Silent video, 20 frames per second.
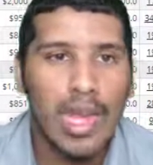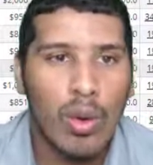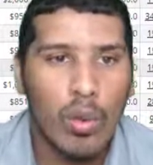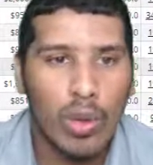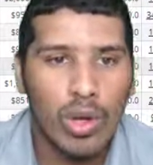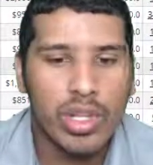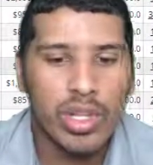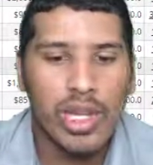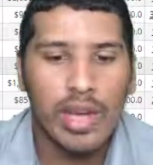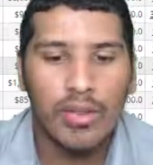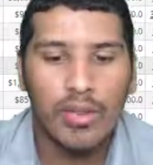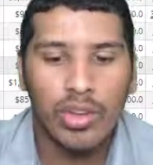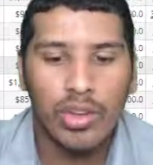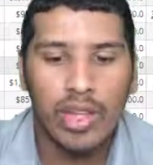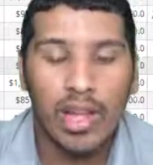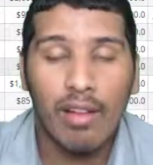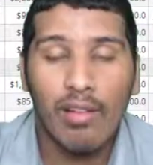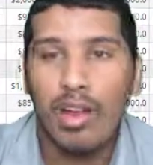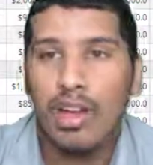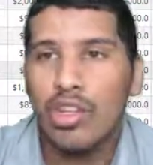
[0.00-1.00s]
in whichever
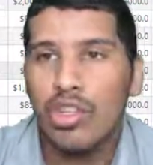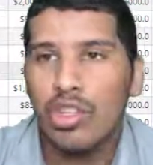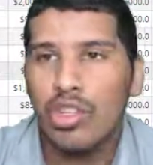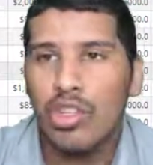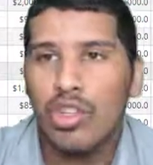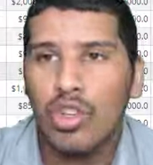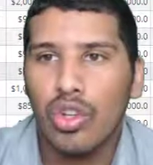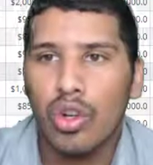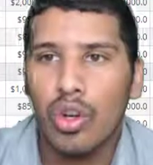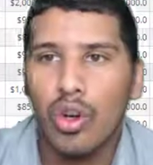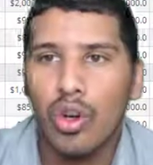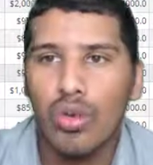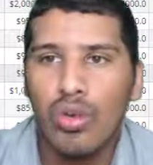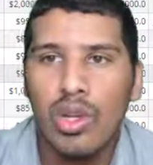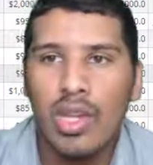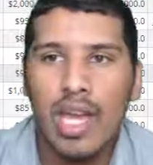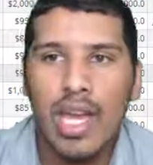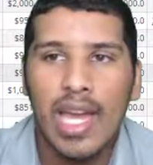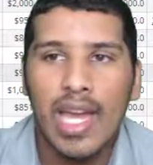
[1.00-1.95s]
direction you go.